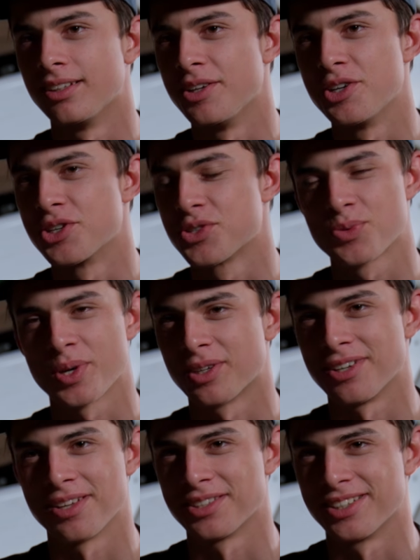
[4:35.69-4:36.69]
You're just swinging
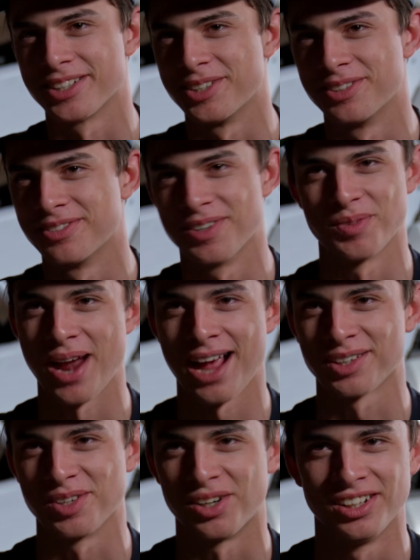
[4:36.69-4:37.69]
around there like you're a
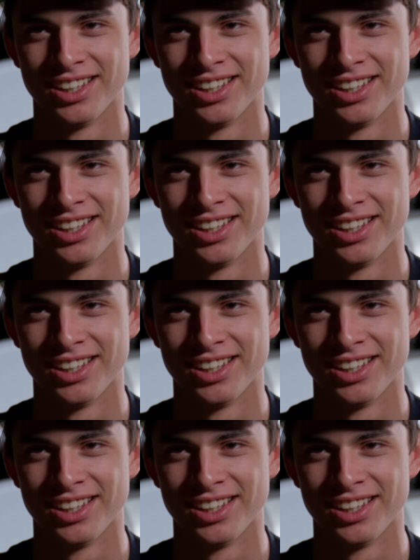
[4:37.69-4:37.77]
rag doll.